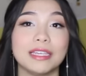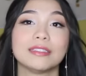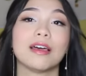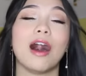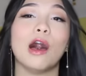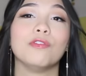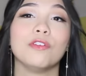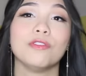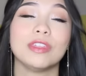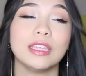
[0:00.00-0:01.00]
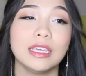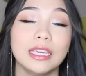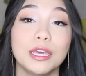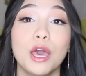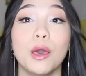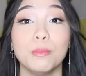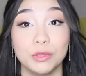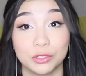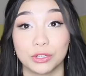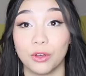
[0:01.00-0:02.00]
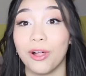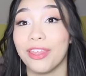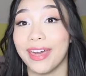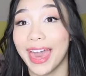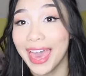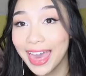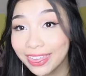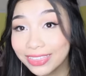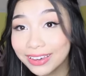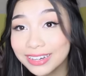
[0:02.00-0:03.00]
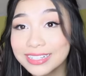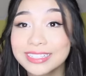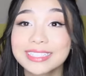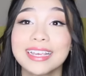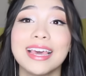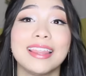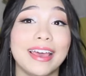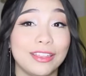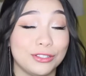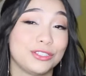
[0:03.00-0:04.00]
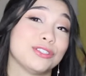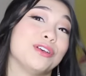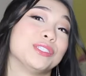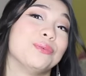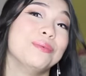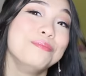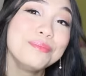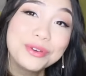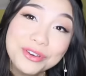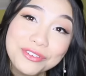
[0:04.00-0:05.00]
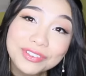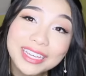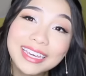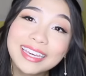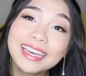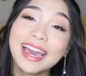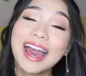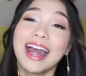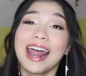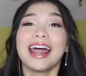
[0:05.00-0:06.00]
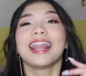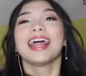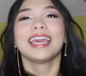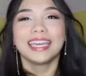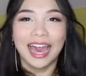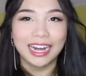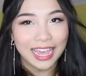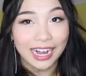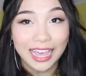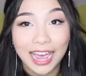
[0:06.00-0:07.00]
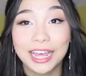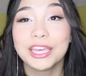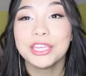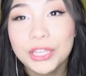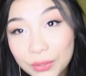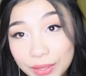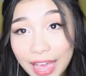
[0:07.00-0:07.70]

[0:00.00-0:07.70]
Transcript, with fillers: based off of the musical The Heathers. The Heathers is also a movie. Yada yada yada. You